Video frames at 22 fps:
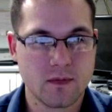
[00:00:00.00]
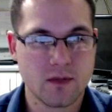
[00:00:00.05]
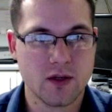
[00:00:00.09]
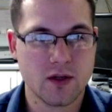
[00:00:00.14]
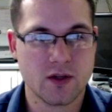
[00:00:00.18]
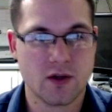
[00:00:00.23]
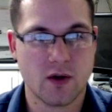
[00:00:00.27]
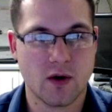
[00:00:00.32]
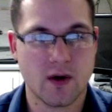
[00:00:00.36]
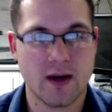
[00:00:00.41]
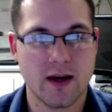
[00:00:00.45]

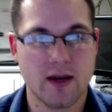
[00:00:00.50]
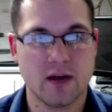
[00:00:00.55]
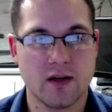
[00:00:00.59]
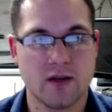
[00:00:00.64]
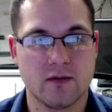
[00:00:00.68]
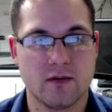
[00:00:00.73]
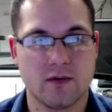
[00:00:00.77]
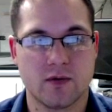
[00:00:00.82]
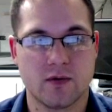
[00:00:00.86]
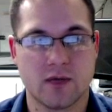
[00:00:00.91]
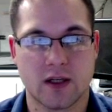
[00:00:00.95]
So I
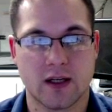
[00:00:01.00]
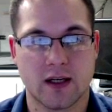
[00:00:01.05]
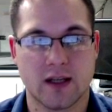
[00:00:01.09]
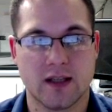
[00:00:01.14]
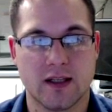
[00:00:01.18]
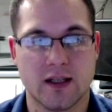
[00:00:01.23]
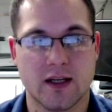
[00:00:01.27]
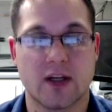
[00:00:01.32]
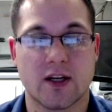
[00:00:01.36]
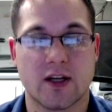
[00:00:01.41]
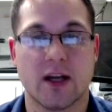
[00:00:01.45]
select
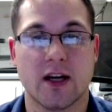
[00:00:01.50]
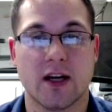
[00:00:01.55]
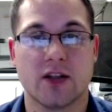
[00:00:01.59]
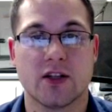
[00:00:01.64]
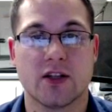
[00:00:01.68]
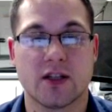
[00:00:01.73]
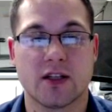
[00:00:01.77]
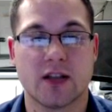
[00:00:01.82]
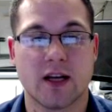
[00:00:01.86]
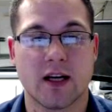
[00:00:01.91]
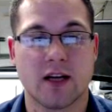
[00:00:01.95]
the
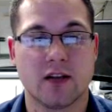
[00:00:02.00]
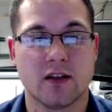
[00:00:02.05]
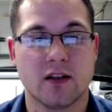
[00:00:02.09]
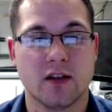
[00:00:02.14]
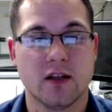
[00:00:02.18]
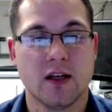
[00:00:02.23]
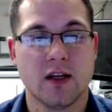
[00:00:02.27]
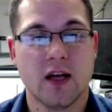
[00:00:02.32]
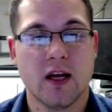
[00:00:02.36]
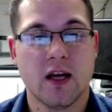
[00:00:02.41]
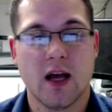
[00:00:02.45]
education sector,
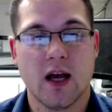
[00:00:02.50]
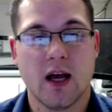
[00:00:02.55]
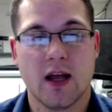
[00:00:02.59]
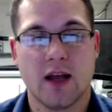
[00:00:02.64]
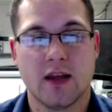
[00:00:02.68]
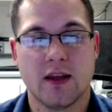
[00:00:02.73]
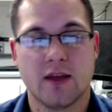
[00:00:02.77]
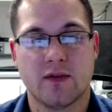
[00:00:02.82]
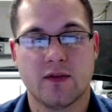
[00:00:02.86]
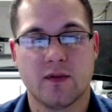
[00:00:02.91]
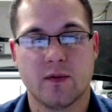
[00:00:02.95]
and
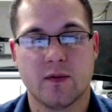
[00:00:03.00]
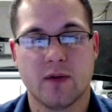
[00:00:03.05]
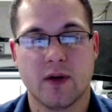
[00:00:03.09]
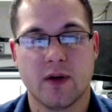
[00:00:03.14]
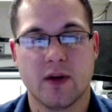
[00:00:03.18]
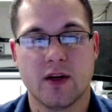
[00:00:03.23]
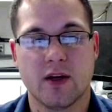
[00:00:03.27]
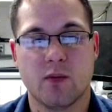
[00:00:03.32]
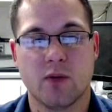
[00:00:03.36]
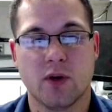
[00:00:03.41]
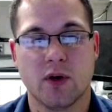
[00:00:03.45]
then from there
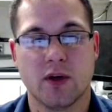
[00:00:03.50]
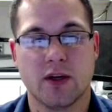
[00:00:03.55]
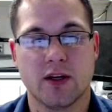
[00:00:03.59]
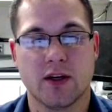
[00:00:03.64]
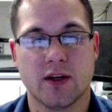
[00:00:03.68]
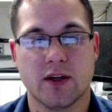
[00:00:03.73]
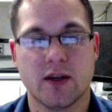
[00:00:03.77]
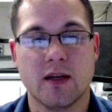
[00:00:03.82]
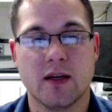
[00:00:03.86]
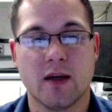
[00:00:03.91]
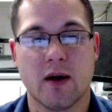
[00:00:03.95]
you put in
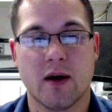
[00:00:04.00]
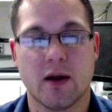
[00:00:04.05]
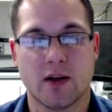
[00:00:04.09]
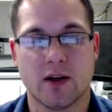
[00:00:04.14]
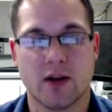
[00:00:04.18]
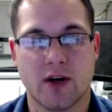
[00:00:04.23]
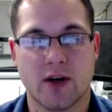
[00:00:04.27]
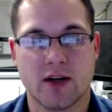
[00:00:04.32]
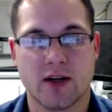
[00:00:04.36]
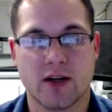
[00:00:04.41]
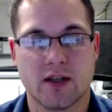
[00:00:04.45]
your email
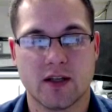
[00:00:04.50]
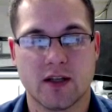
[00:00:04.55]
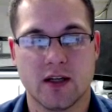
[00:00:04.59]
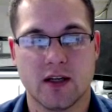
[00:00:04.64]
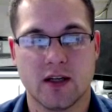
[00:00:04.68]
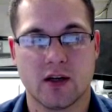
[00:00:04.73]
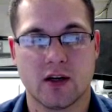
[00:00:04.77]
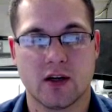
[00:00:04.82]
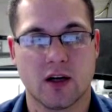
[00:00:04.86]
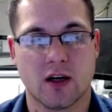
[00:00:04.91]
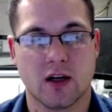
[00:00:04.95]
address. Then
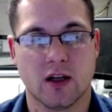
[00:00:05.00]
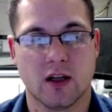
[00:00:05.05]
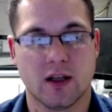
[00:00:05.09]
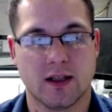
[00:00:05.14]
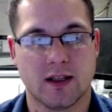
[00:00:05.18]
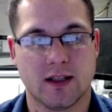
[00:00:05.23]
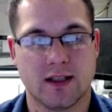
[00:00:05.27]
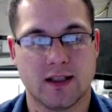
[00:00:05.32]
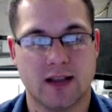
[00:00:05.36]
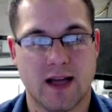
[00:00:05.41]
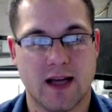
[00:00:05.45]
you're going to
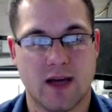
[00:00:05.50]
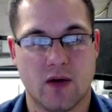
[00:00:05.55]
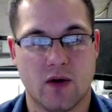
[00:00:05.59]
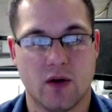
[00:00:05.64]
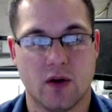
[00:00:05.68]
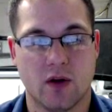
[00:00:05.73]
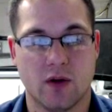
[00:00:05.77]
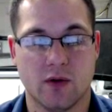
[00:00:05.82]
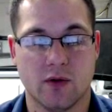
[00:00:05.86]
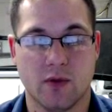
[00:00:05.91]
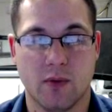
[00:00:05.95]
click the
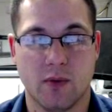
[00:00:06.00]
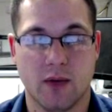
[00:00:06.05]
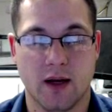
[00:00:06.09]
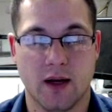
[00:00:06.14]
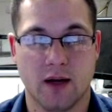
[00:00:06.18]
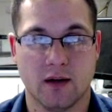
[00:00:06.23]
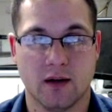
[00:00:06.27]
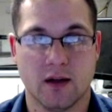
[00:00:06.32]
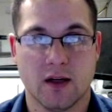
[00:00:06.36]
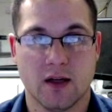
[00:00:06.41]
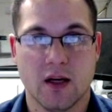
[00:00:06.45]
download
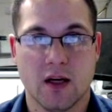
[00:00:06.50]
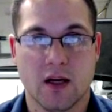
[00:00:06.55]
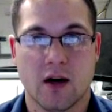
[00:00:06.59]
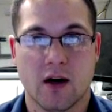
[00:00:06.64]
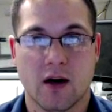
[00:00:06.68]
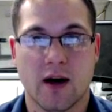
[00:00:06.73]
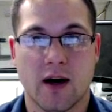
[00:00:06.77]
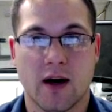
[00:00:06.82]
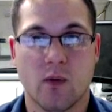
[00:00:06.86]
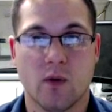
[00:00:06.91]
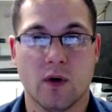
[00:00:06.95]
button.
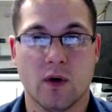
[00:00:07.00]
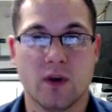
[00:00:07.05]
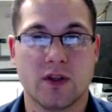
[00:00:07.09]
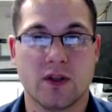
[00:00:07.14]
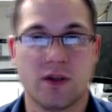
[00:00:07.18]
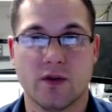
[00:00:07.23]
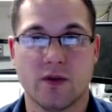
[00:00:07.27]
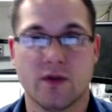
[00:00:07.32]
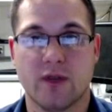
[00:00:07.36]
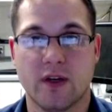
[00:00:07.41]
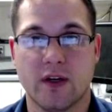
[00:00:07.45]
Alright, once
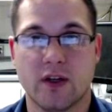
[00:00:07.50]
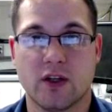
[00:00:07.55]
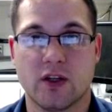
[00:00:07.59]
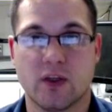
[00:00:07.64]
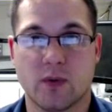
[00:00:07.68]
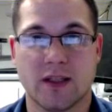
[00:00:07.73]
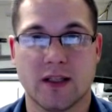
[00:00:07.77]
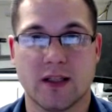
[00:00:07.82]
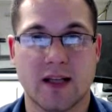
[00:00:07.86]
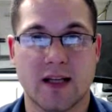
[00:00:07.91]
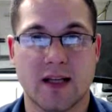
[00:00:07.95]
you're finished
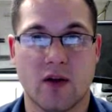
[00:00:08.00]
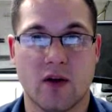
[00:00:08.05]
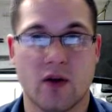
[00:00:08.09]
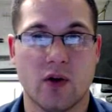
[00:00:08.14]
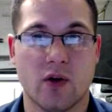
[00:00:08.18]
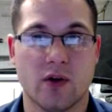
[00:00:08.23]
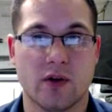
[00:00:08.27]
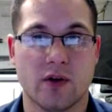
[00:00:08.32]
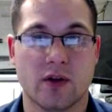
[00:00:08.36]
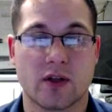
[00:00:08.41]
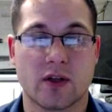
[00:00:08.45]
with the
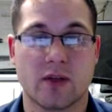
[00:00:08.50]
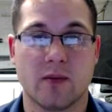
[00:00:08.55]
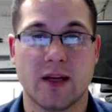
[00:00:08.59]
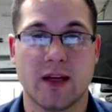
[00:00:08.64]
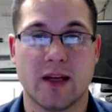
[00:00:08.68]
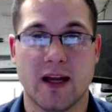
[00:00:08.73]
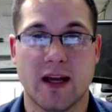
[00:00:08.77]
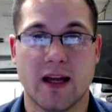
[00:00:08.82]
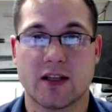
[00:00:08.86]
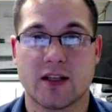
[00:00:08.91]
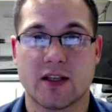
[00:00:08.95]
download, it's going to be
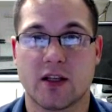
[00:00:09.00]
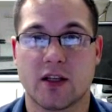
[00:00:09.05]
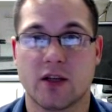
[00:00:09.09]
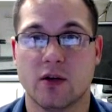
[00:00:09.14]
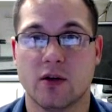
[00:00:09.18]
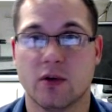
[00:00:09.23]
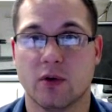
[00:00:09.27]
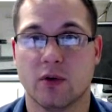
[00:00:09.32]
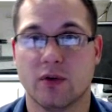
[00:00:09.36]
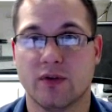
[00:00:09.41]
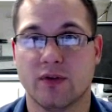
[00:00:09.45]
an
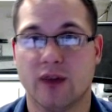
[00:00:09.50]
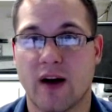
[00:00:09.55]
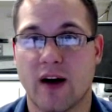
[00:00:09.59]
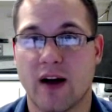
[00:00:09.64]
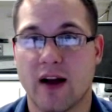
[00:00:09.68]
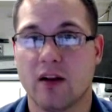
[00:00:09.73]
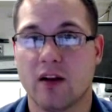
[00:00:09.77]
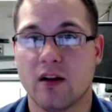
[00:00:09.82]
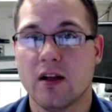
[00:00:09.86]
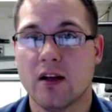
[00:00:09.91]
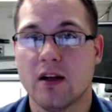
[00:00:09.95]
executable
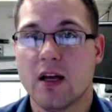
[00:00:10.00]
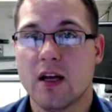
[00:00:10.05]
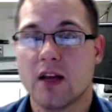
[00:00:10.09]
file.